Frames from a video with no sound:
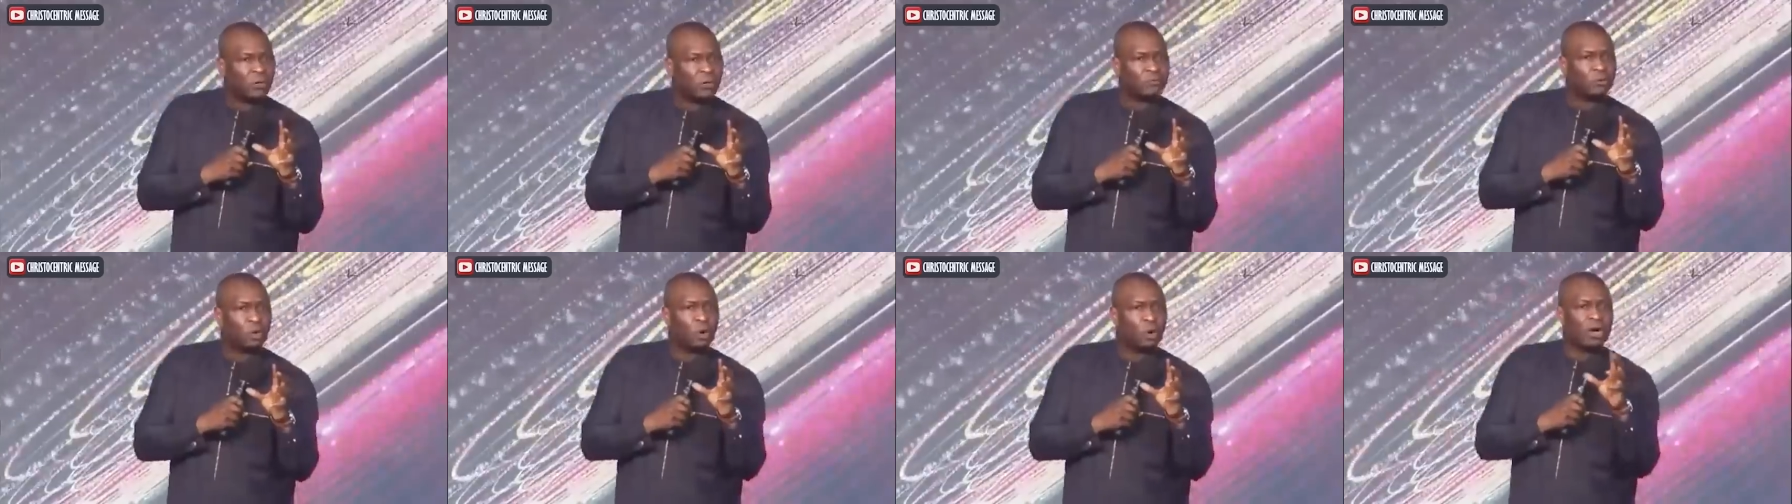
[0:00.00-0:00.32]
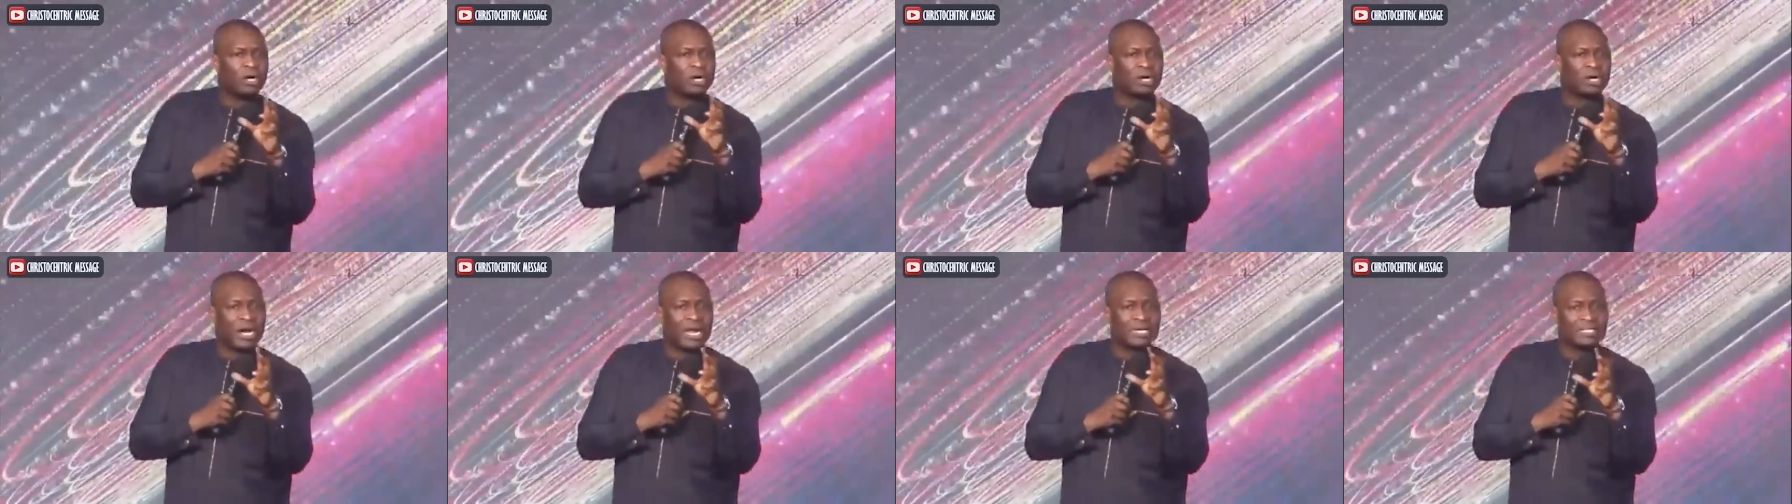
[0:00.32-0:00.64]
of your
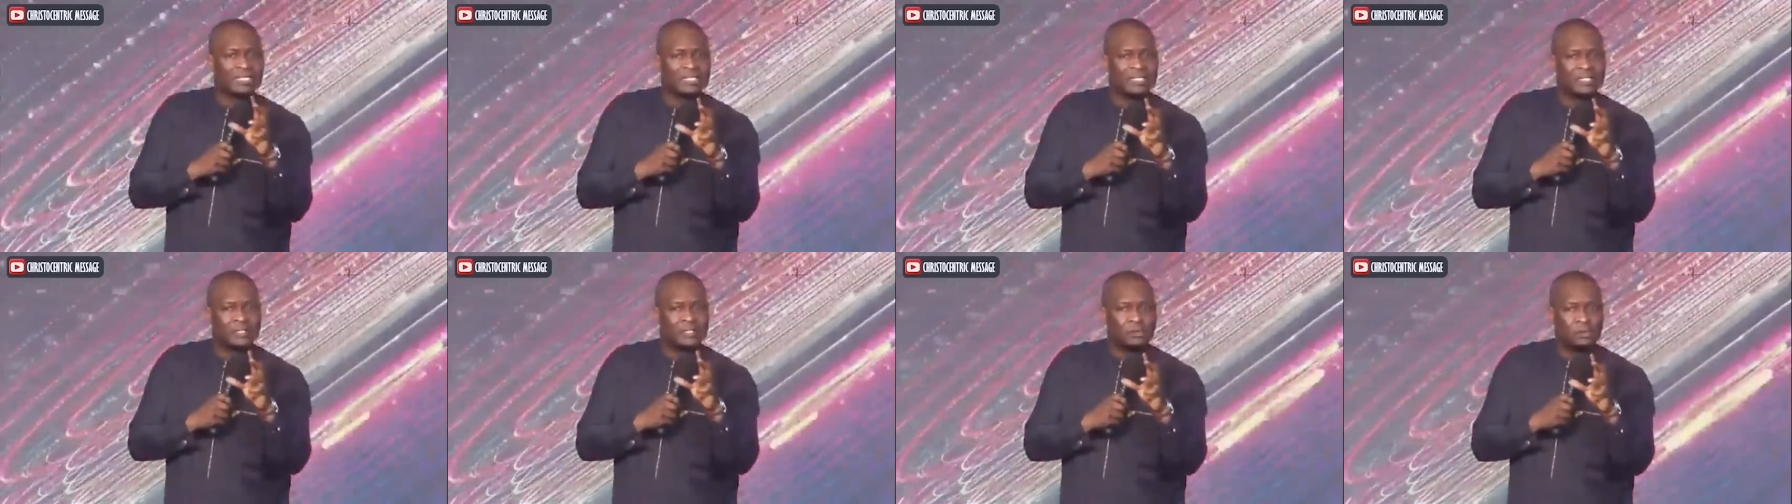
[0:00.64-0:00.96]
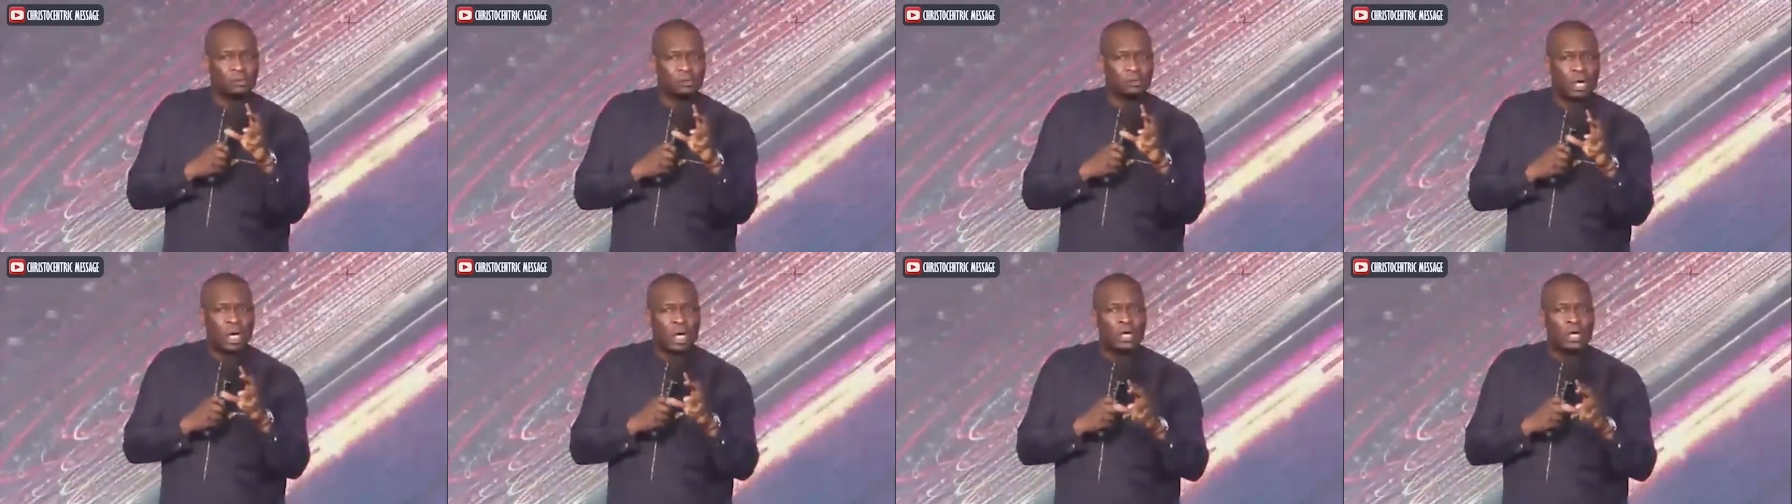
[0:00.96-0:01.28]

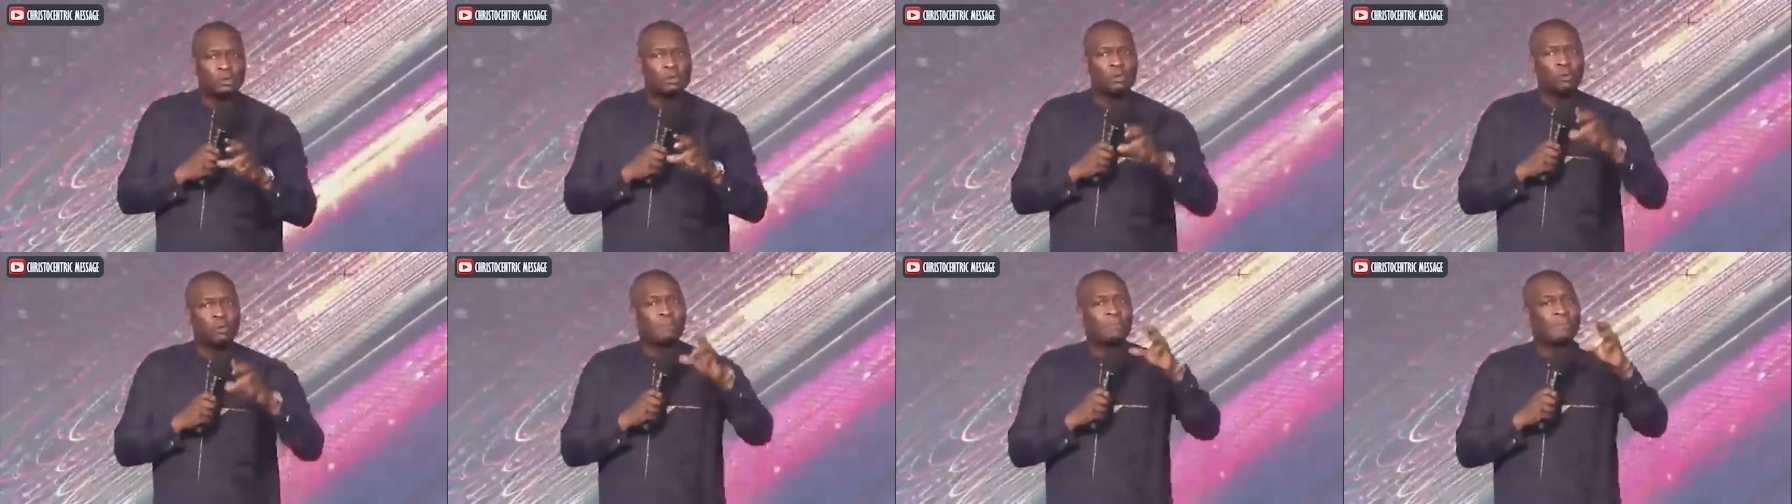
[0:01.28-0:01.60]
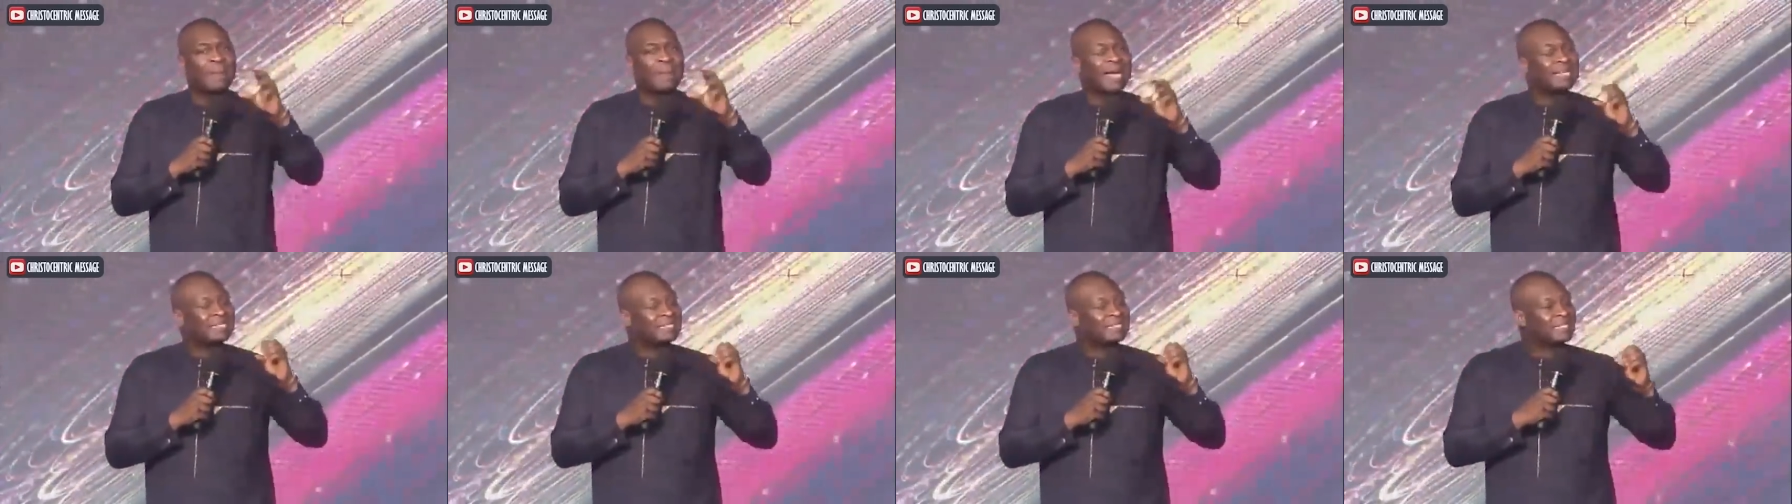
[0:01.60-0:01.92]
gratitude to
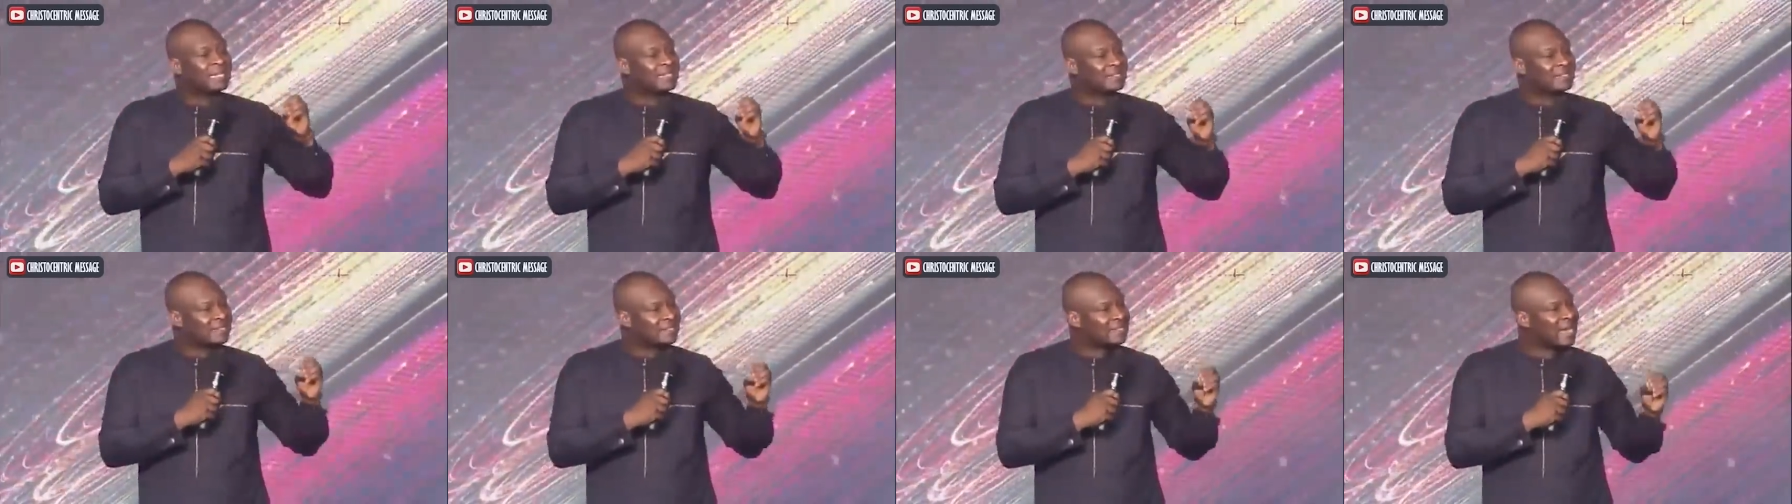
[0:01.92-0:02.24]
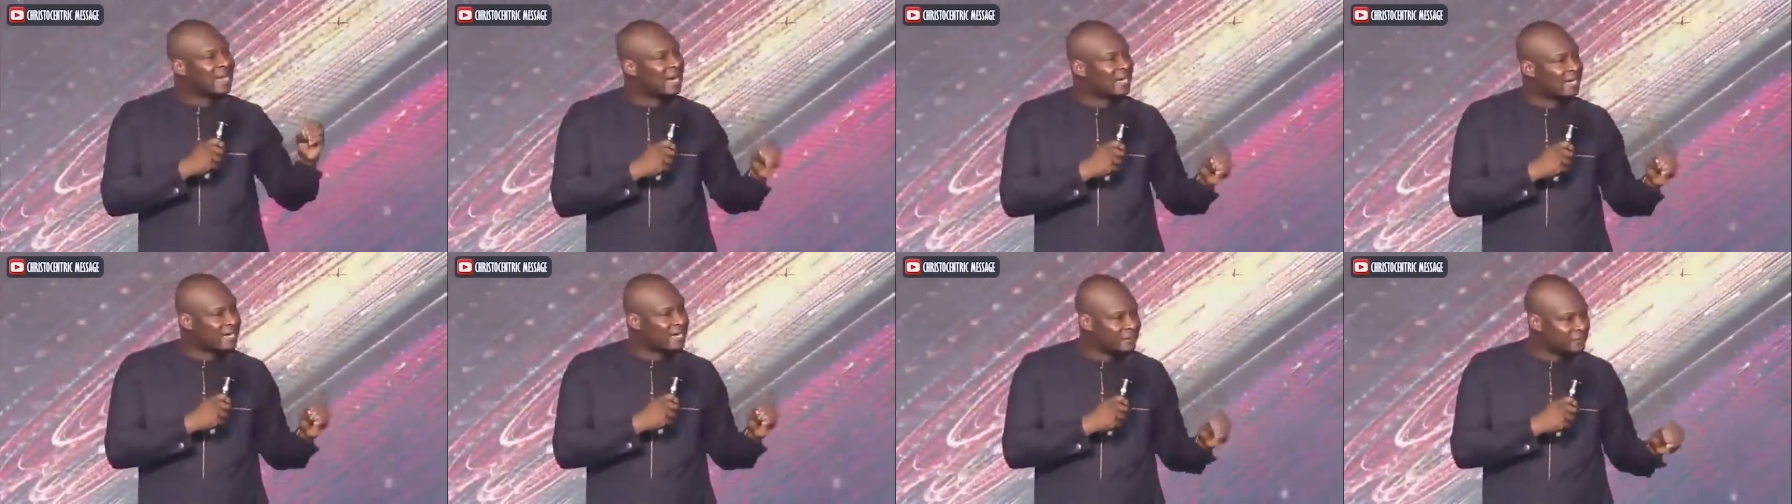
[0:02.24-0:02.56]
match the
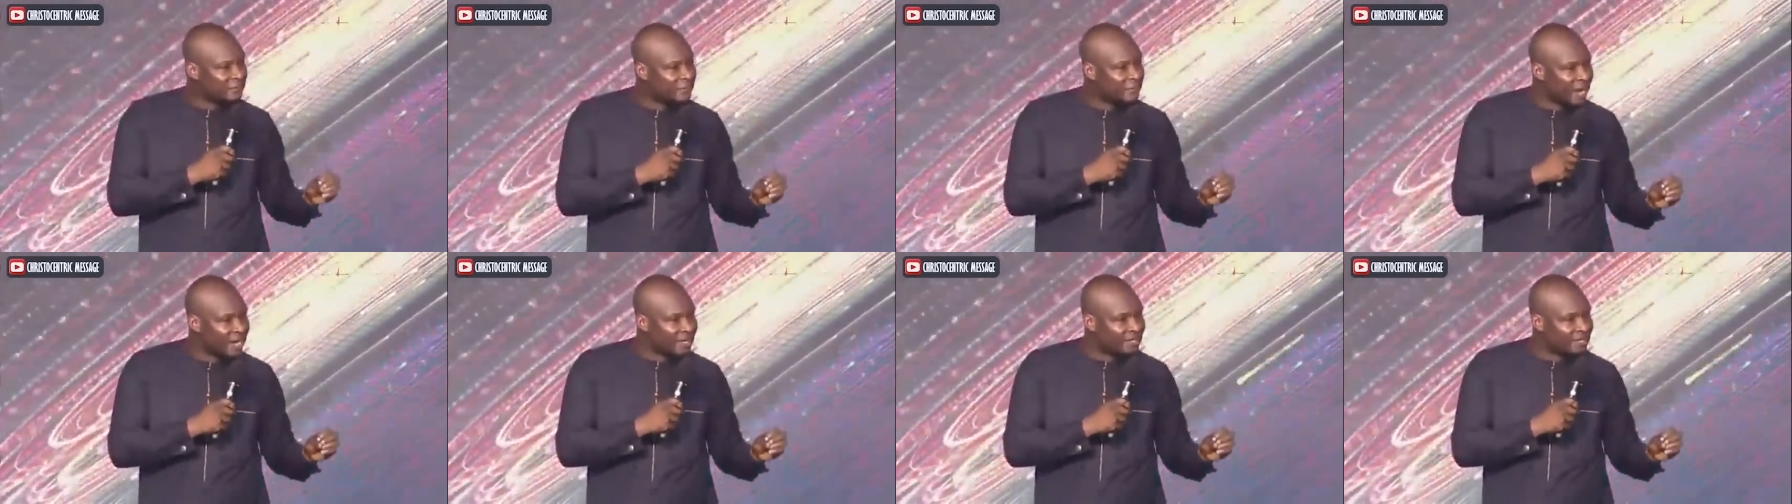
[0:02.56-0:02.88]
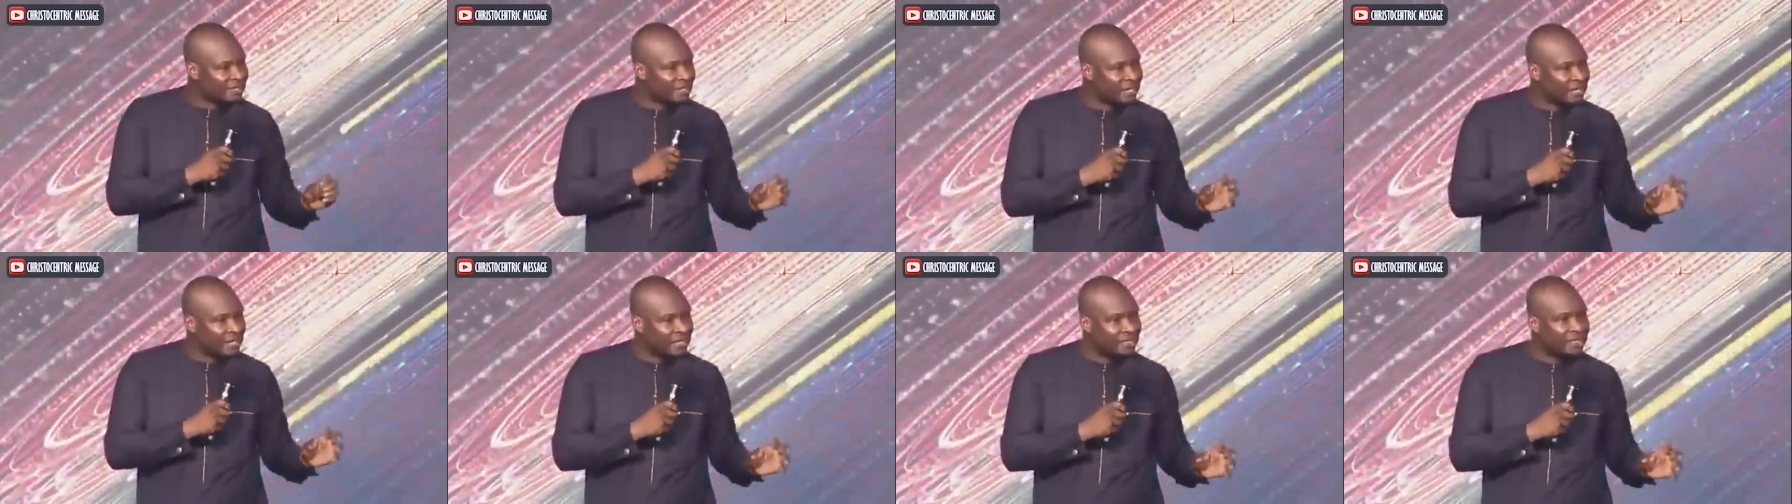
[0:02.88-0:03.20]

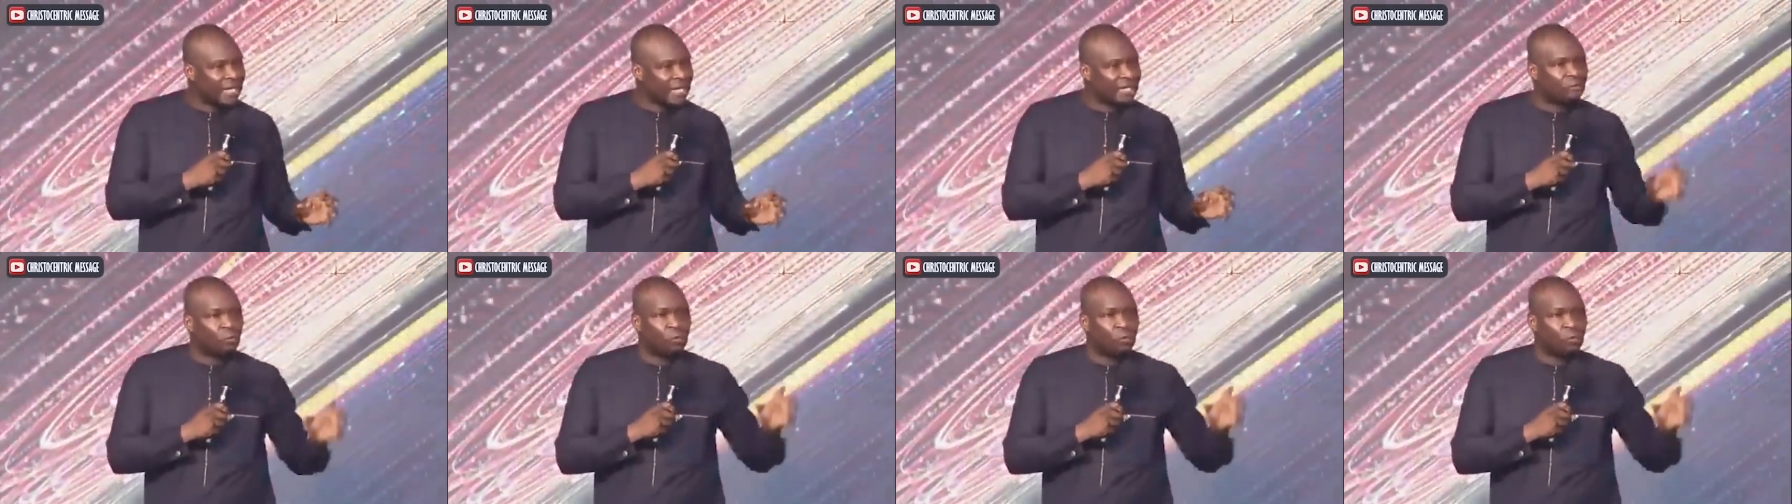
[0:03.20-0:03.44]
sacrifice that